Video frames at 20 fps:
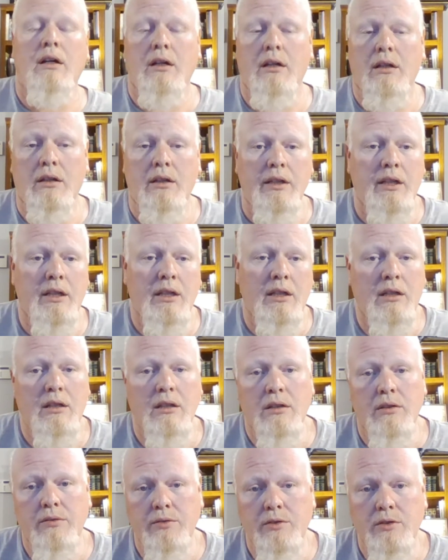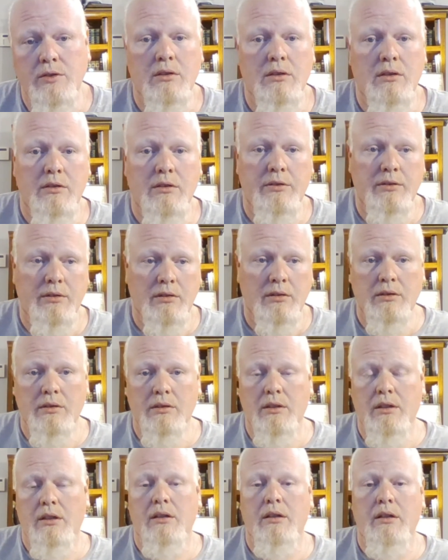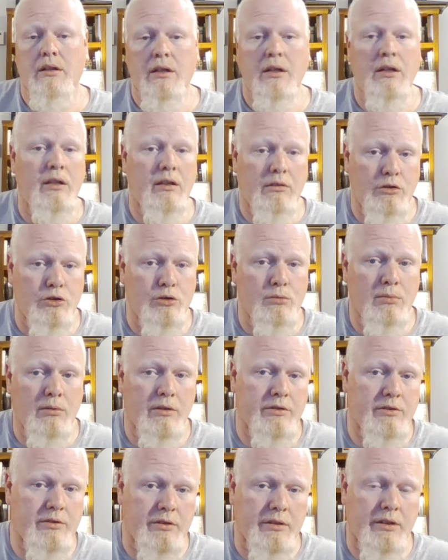Uh, any of your uh, gun tubers,